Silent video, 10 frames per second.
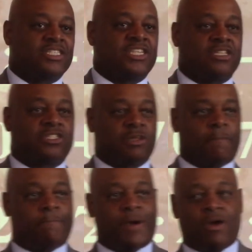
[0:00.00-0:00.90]
since the
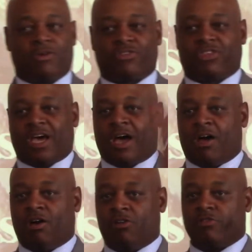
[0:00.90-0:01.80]
birth
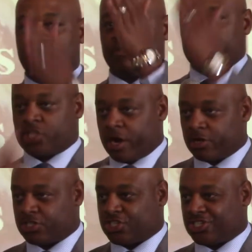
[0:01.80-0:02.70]
of the
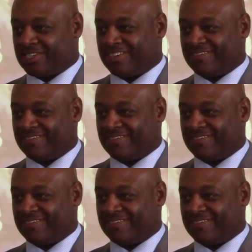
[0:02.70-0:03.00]
church.